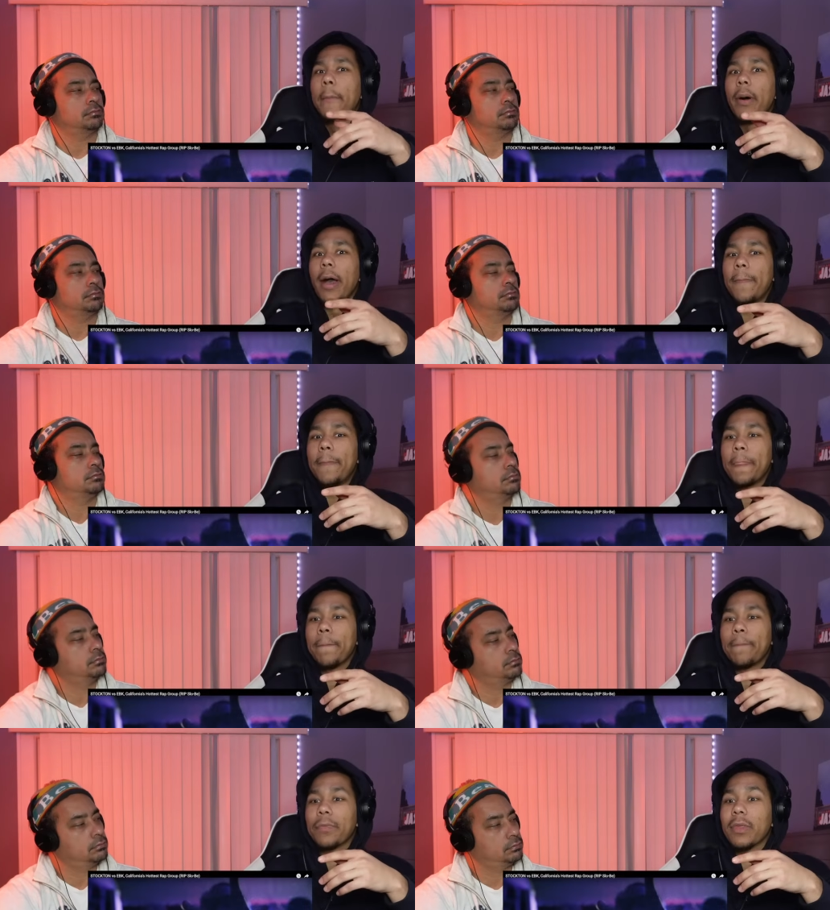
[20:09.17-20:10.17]
Speaker 1: But
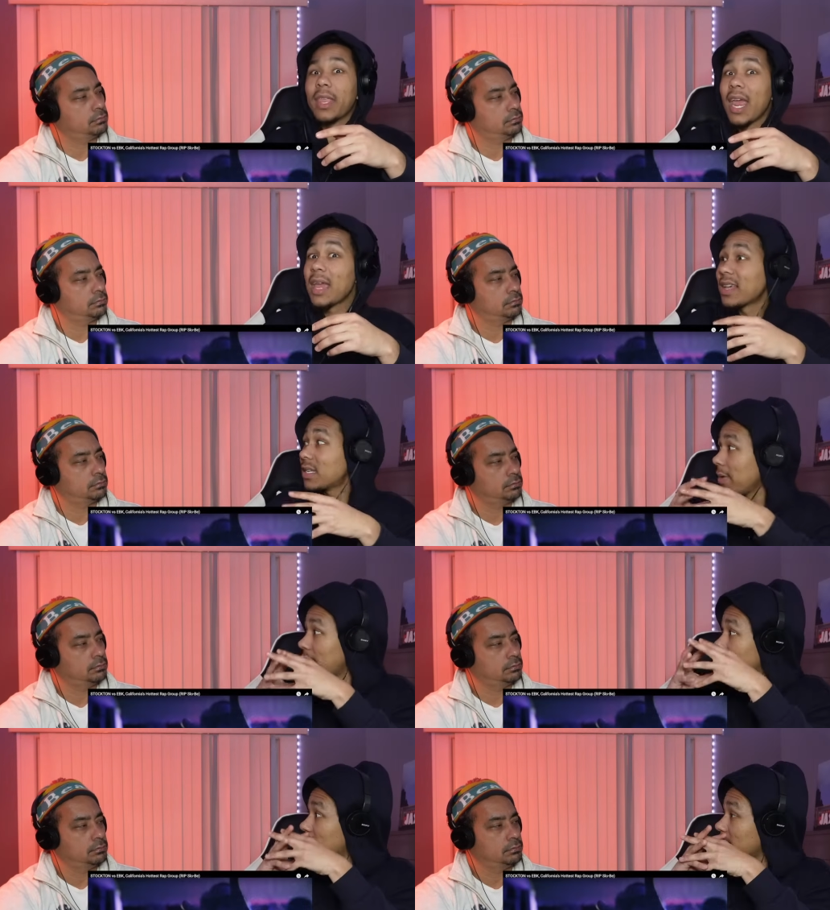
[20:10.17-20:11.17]
damn, that's some
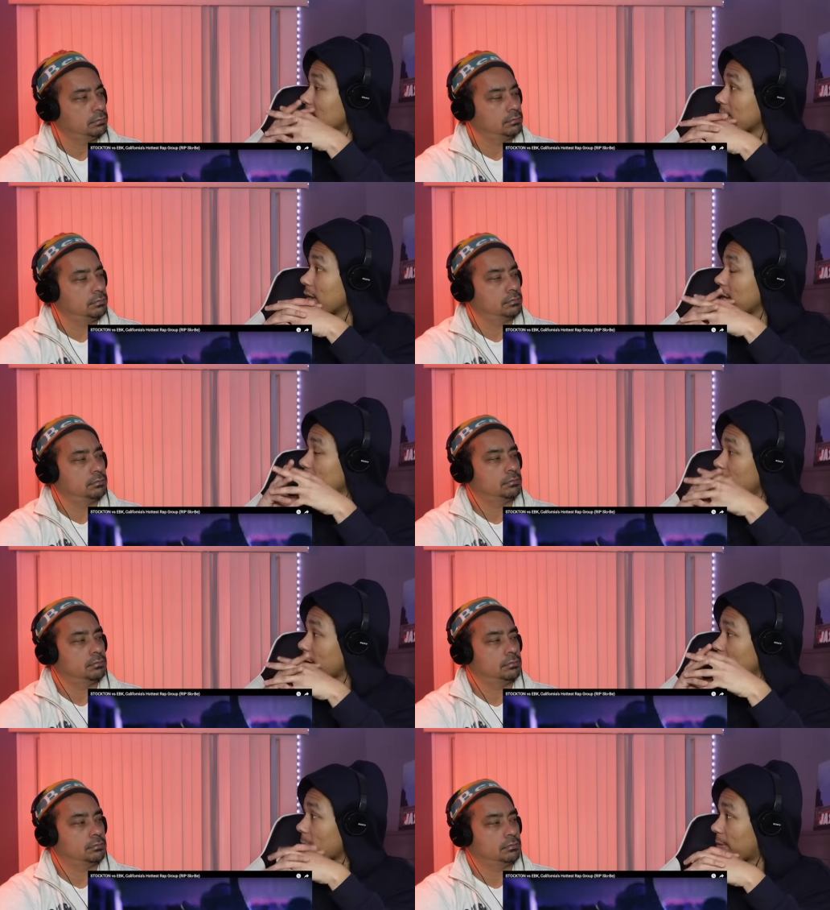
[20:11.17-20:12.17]
inner city, inner
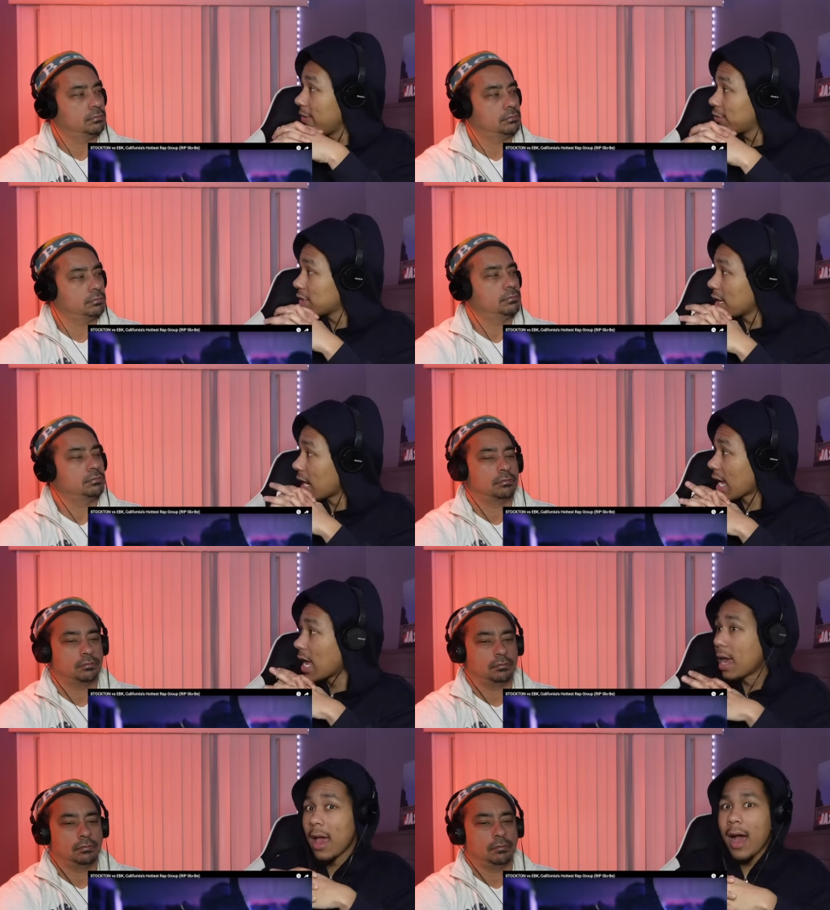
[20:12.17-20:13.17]
inner beef shit.
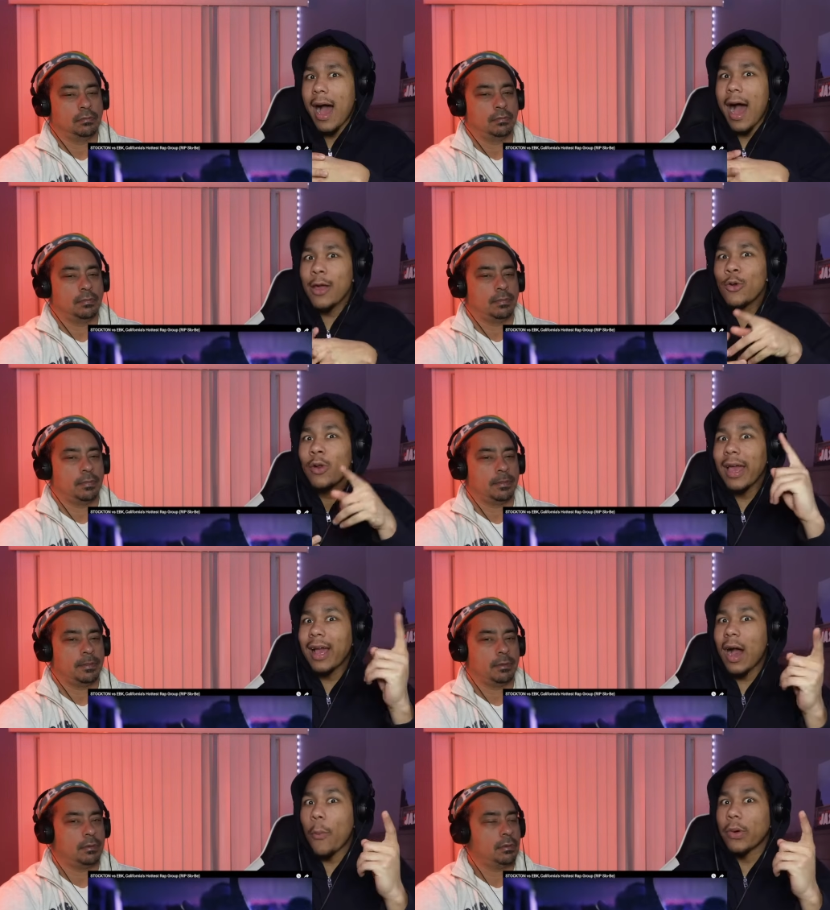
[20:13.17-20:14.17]
Like how you
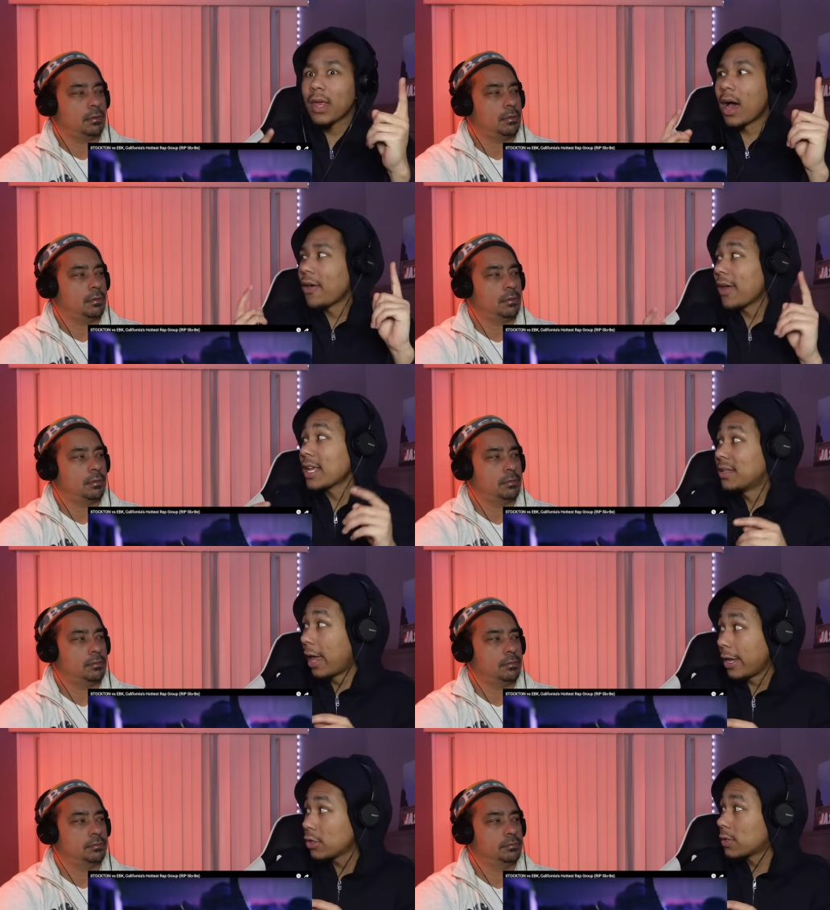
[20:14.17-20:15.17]
link up with the other? That's
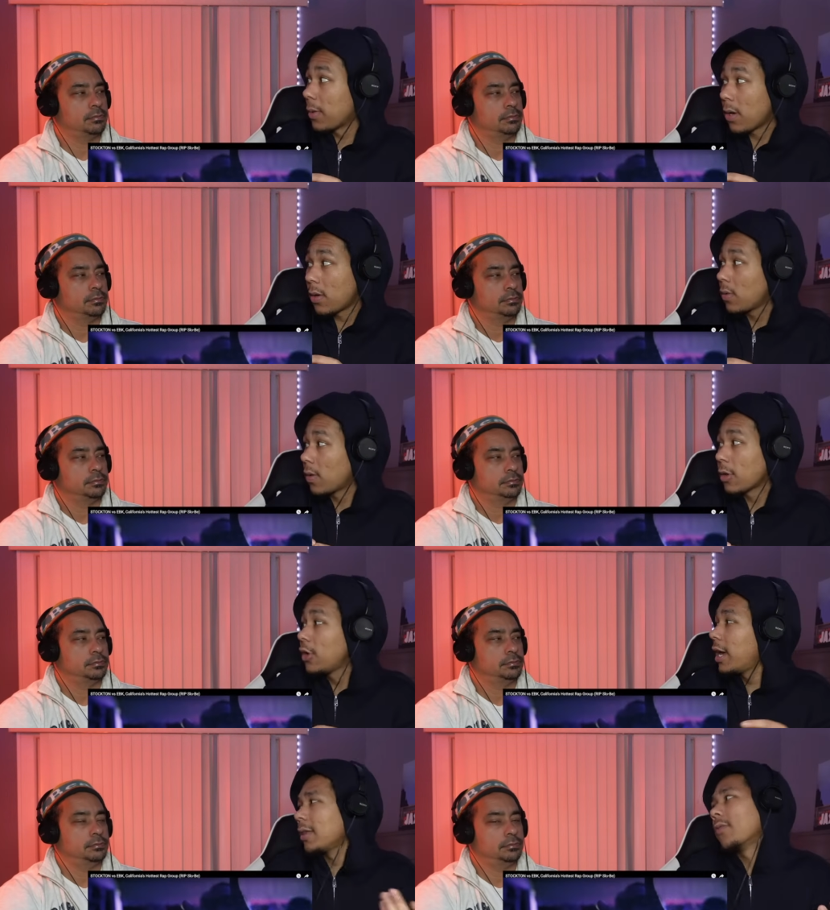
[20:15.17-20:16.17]
dangerous,
Speaker 2: bro. Like
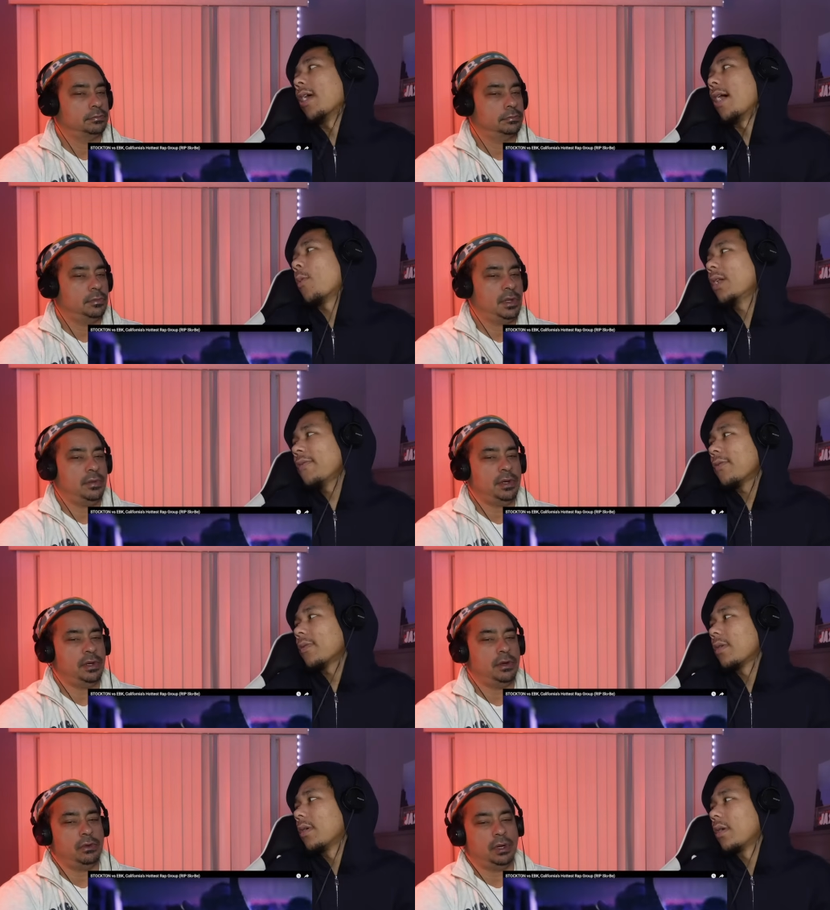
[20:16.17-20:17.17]
you can't do that. What we if we
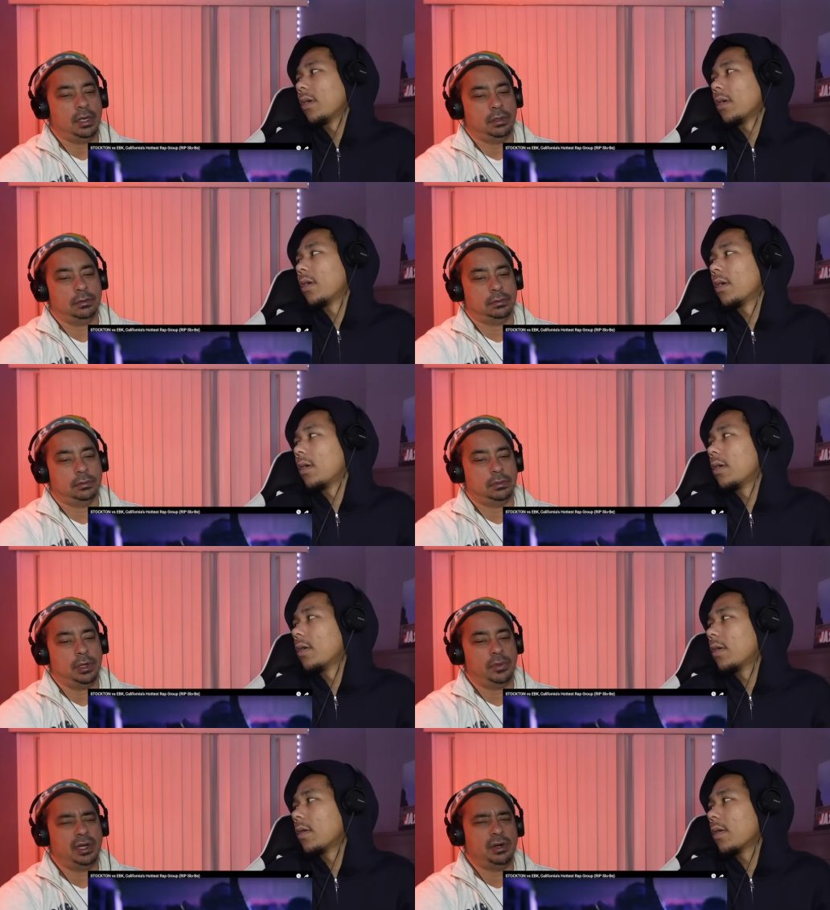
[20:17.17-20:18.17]
didn't know that?
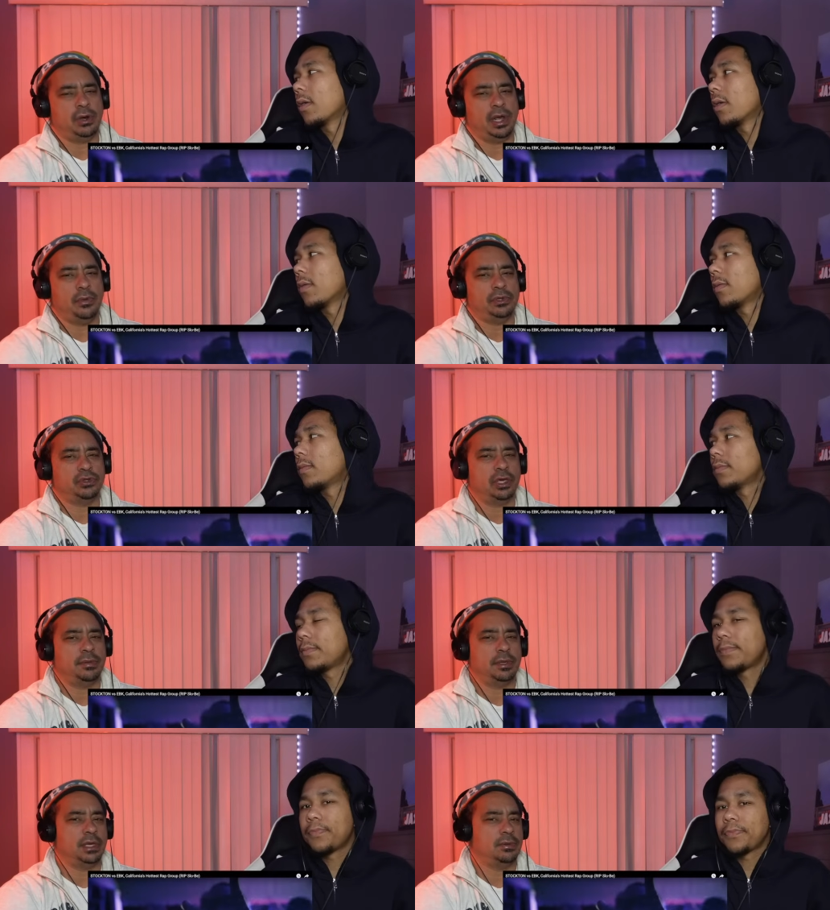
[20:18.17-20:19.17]
Like we didn't know that. We thought
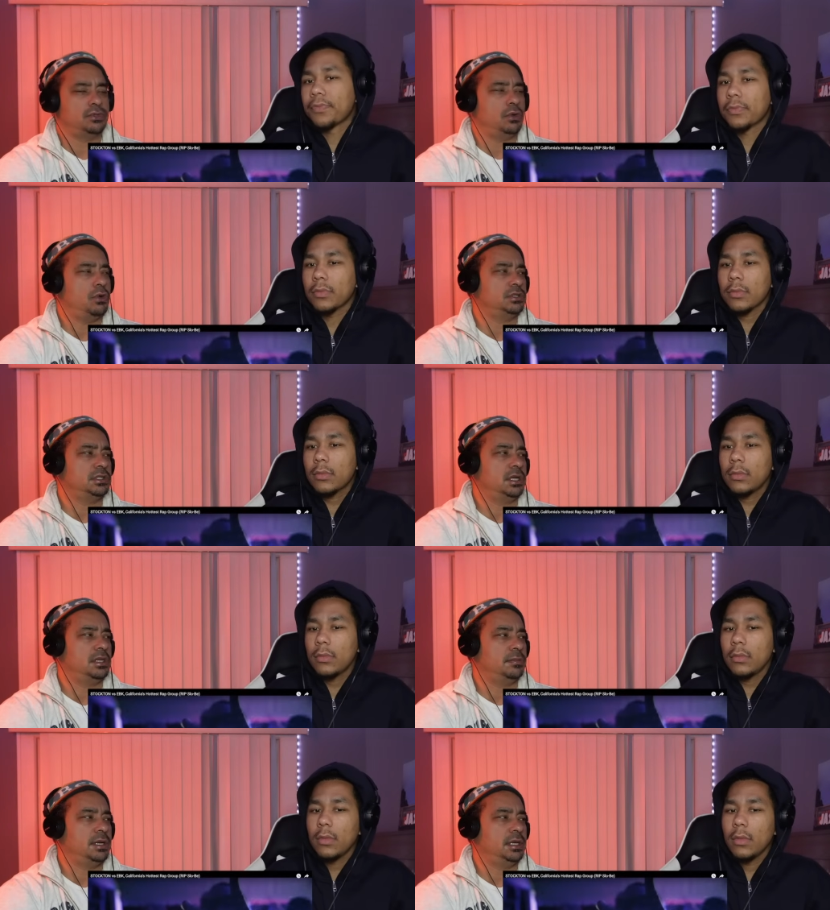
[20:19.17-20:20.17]
EBK was all
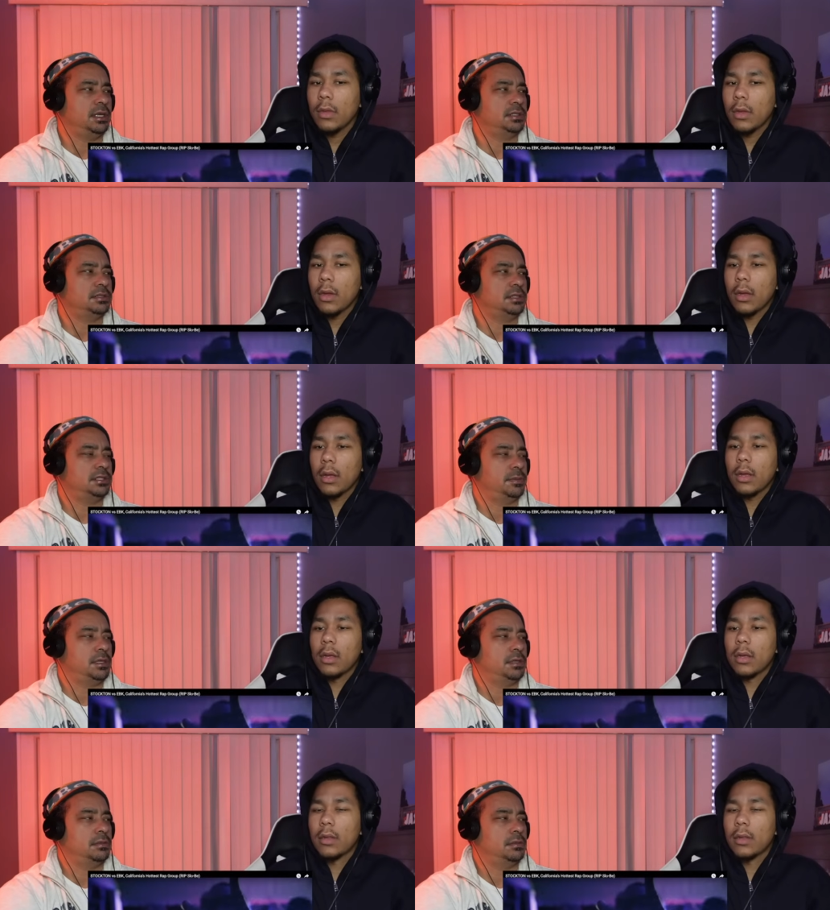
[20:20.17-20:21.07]
together, but I guess they split.